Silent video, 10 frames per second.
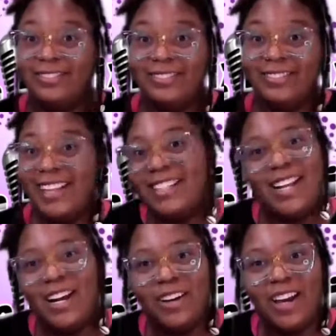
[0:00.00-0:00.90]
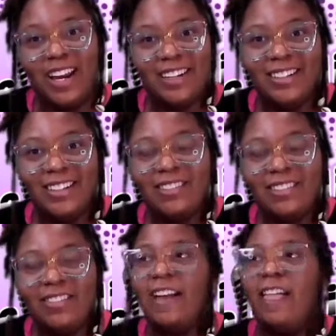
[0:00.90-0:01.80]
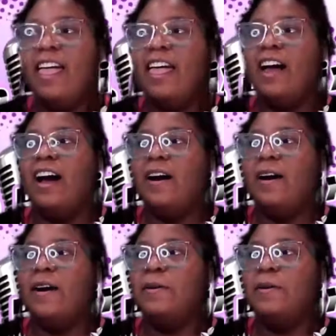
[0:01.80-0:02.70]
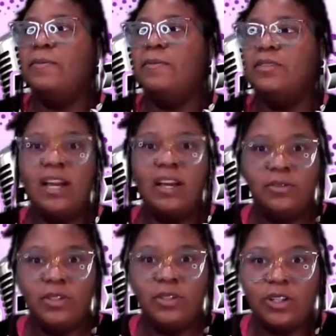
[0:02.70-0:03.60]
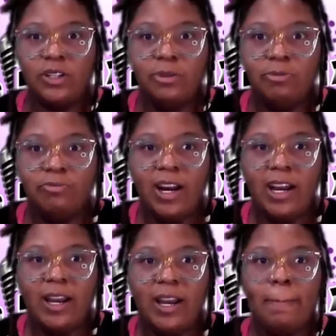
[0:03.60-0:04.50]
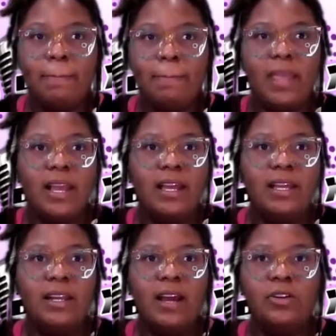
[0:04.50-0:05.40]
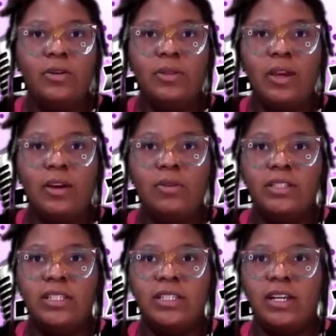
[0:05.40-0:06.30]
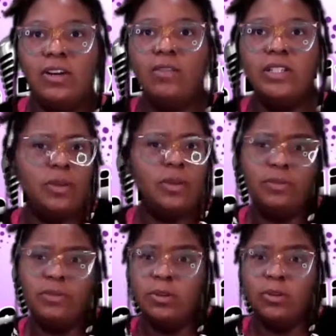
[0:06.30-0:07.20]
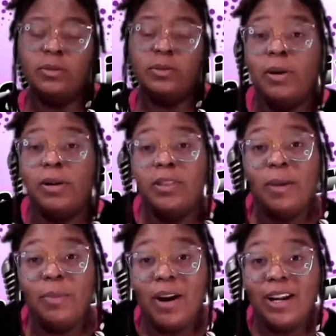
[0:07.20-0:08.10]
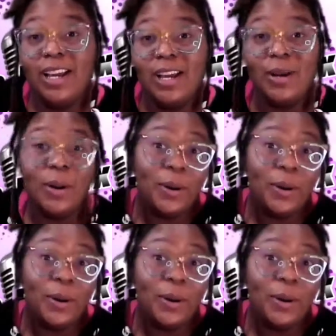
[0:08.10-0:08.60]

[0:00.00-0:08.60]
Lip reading: that's not okay, right? There was a guy I was talking to, right? And I know that I recently had a conversation with you. He was originally going to my birthday party and all.